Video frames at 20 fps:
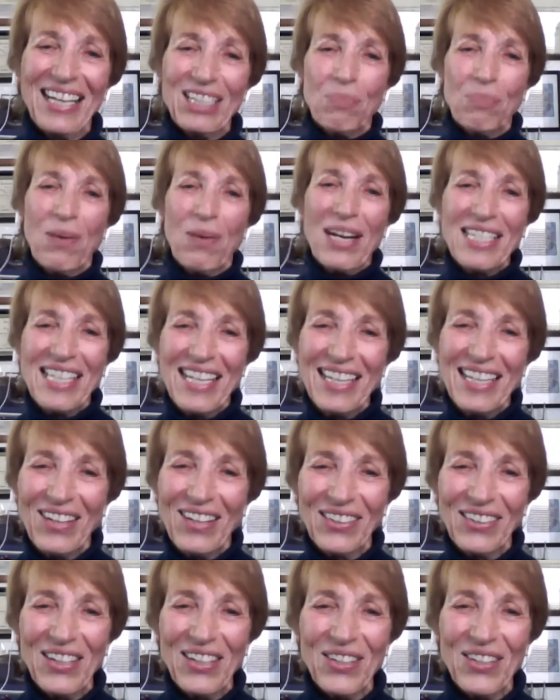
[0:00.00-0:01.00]
expressing
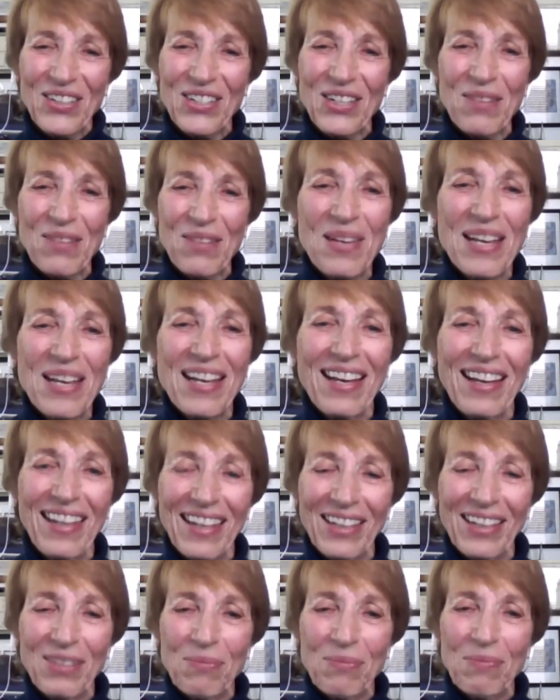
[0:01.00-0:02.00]
their leadership
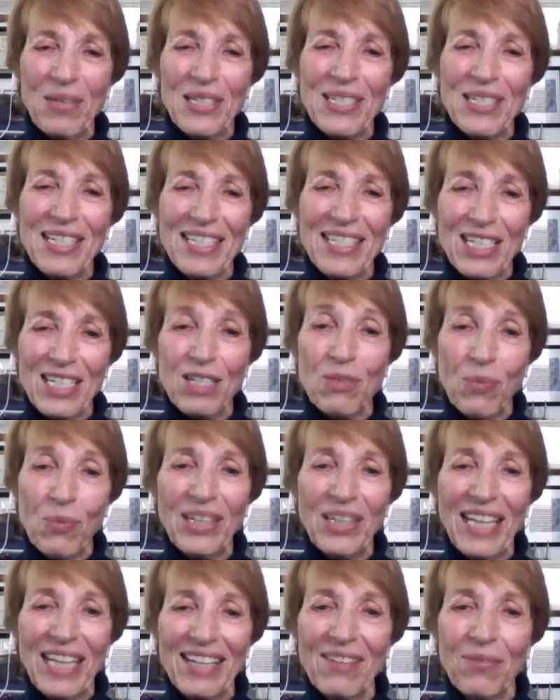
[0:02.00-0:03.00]
in businesses
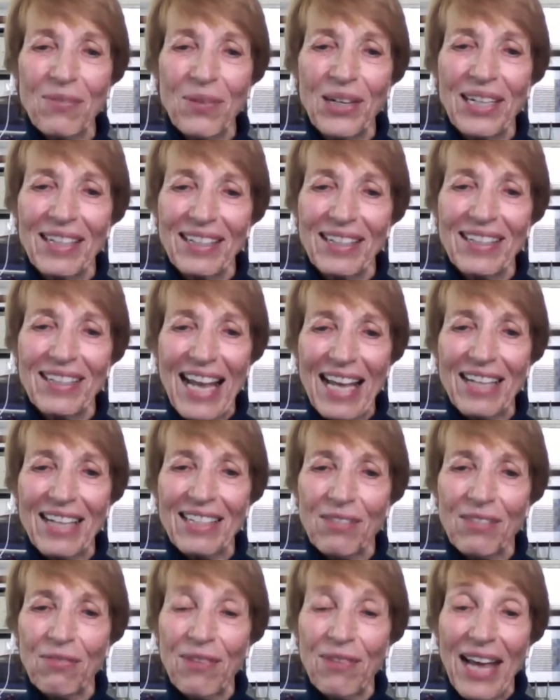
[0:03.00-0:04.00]
when they when
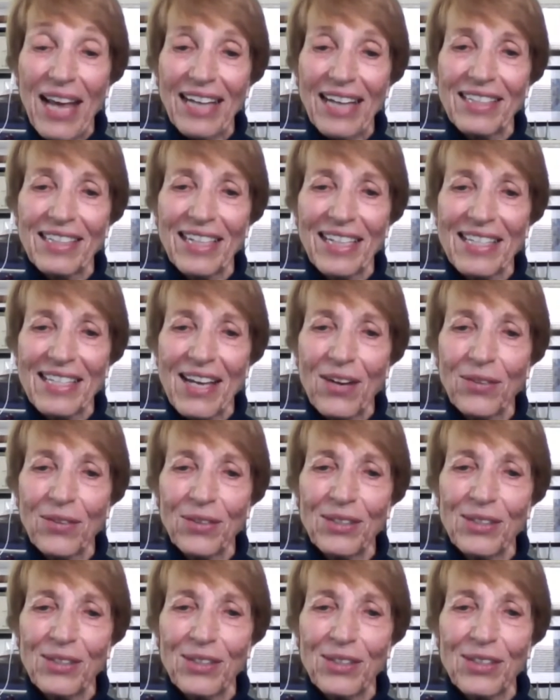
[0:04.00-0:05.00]
that fact gets
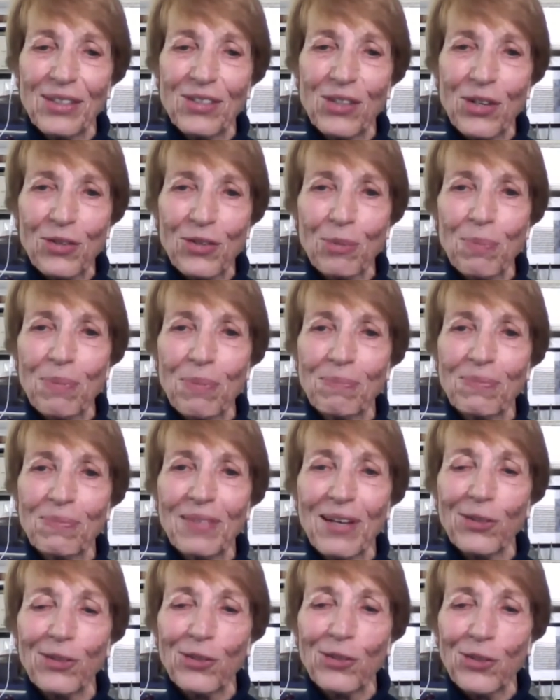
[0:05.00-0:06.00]
out into the general
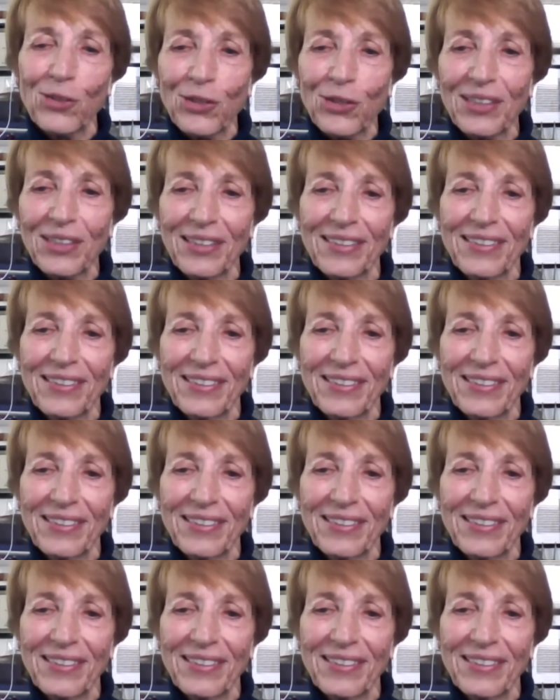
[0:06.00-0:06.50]
culture.